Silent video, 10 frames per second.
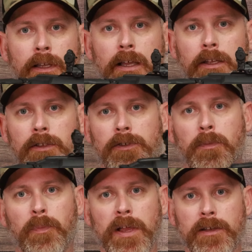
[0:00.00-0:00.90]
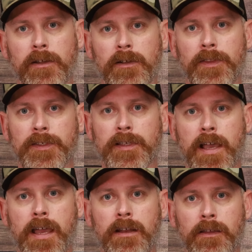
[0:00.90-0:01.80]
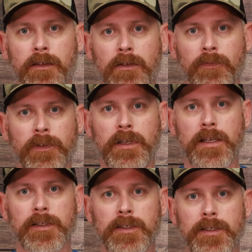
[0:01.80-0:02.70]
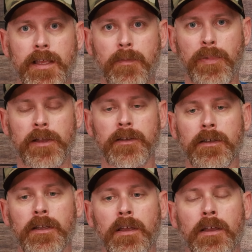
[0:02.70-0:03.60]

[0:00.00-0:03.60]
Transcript: there's a button here on the side. Hopefully you guys can see that button.